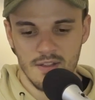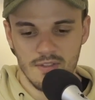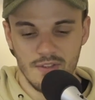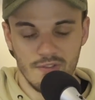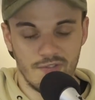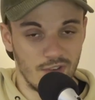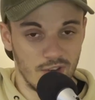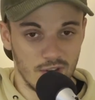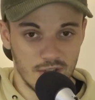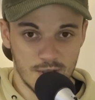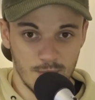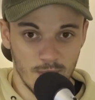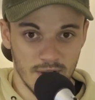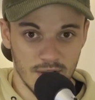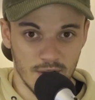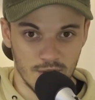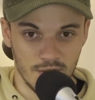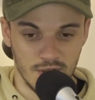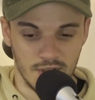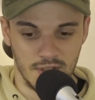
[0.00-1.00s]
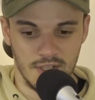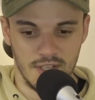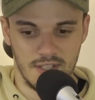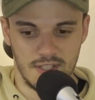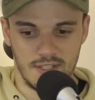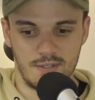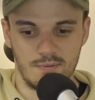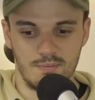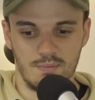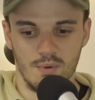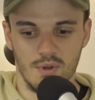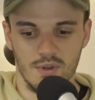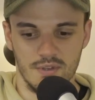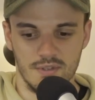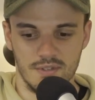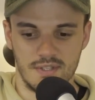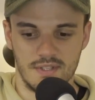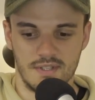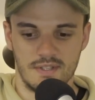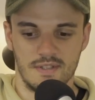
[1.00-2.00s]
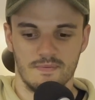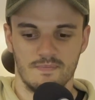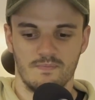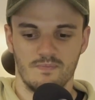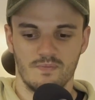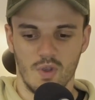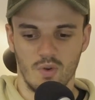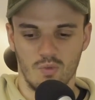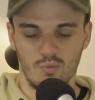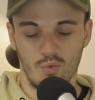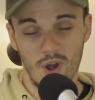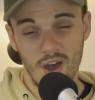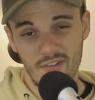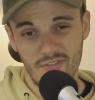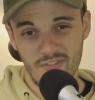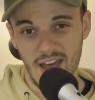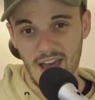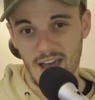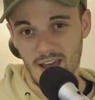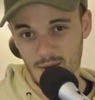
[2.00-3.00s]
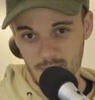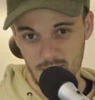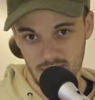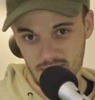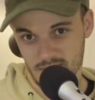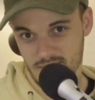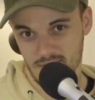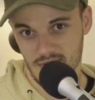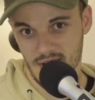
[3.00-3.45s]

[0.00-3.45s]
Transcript: the first one on the list was Rough Habit.